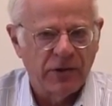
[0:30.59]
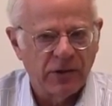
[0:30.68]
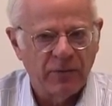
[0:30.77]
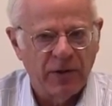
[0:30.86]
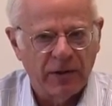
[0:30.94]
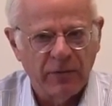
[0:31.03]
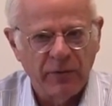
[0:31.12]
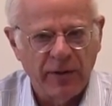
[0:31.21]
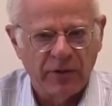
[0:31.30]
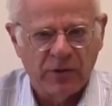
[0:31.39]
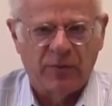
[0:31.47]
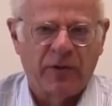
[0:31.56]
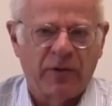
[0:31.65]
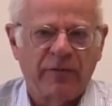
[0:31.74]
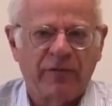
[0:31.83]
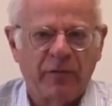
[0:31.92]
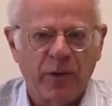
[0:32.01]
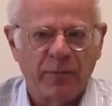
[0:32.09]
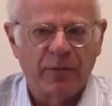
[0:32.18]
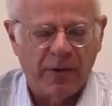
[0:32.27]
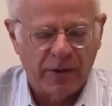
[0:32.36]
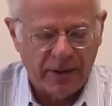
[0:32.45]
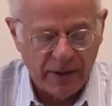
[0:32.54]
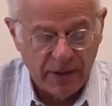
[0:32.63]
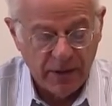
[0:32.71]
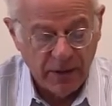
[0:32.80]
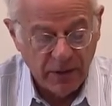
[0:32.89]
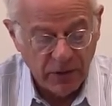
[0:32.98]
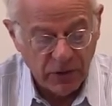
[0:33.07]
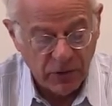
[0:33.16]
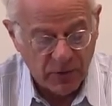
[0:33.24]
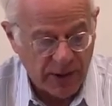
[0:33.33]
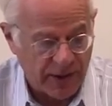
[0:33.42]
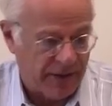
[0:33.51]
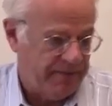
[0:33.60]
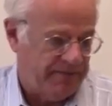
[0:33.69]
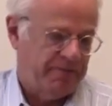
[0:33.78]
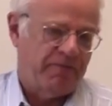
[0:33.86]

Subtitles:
it's merely redistributed from one party to another.